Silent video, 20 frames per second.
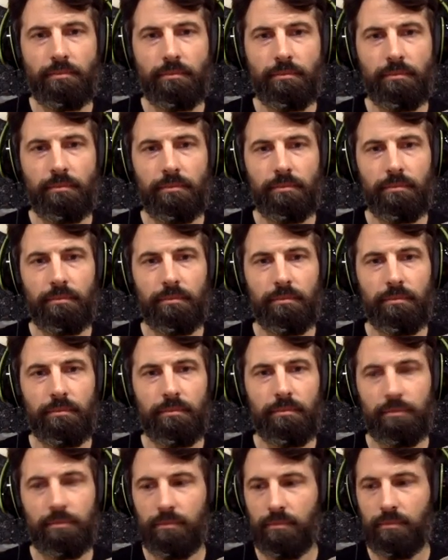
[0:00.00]

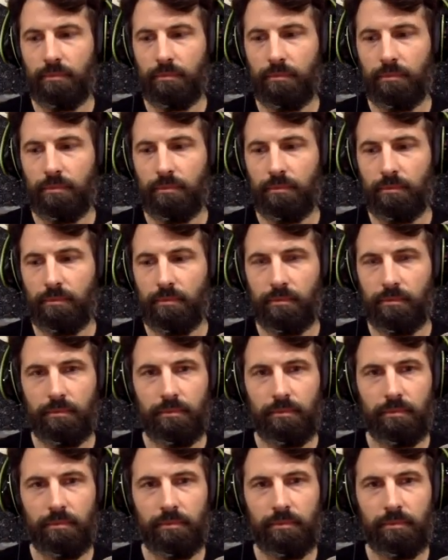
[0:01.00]

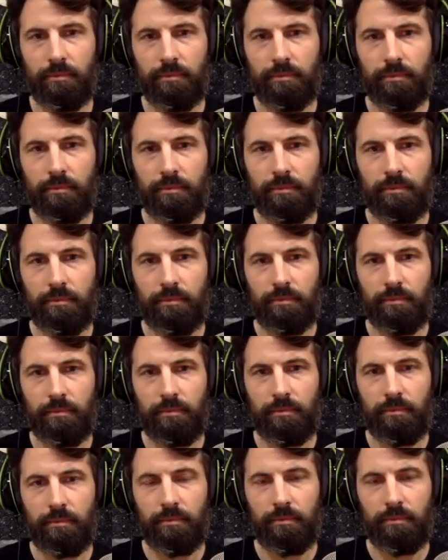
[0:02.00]

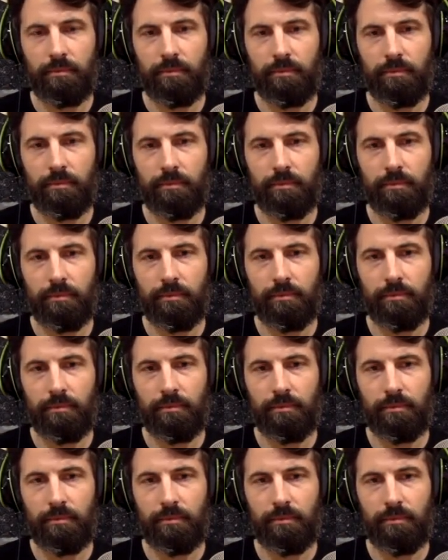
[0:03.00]

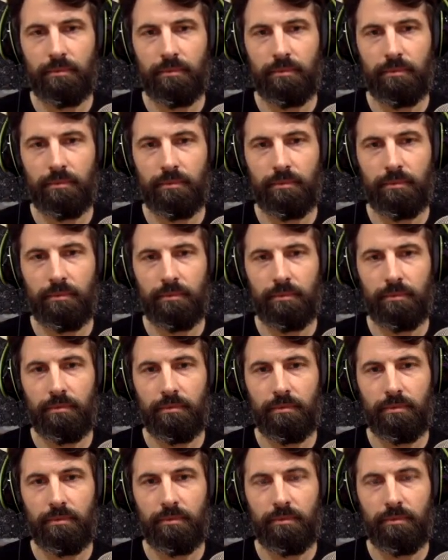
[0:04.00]

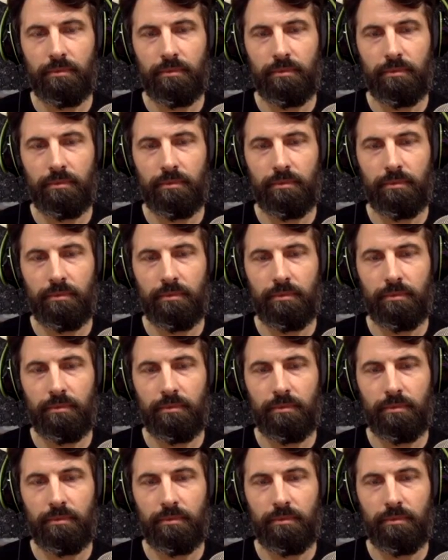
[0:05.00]
The person shown says nothing.